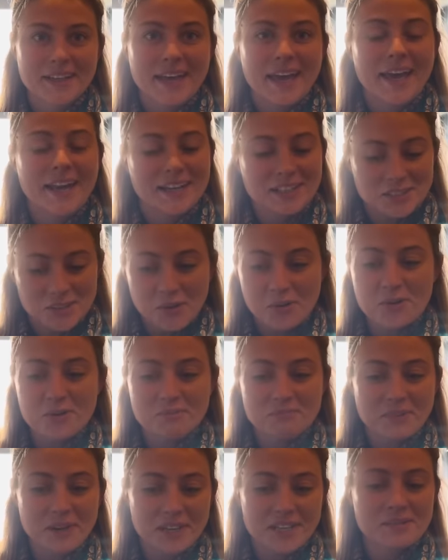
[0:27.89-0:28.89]
And I told
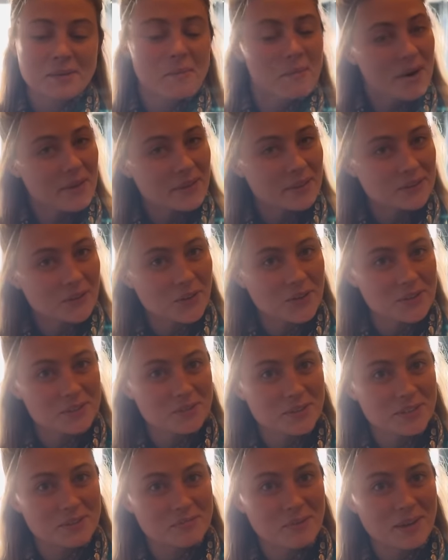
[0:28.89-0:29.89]
him, because my mother-in-law is
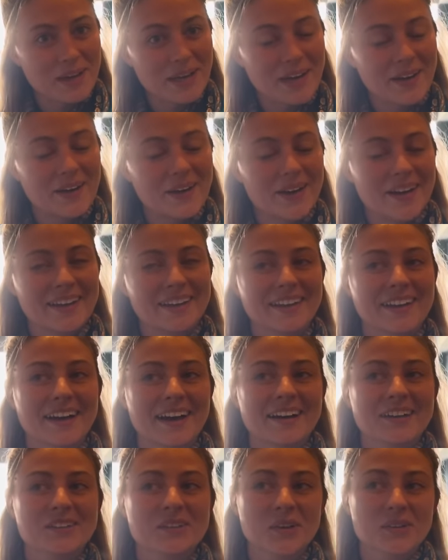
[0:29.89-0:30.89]
with me here, and
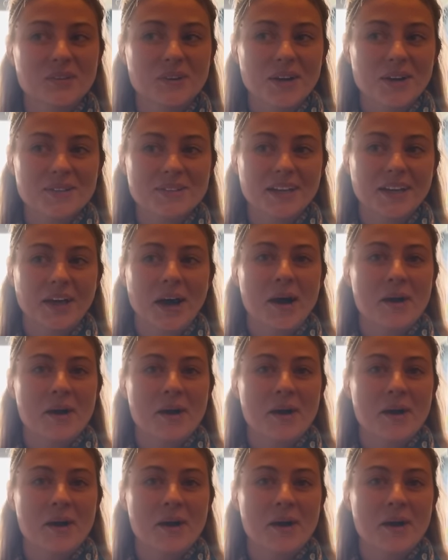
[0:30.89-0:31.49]
I told her, I was like,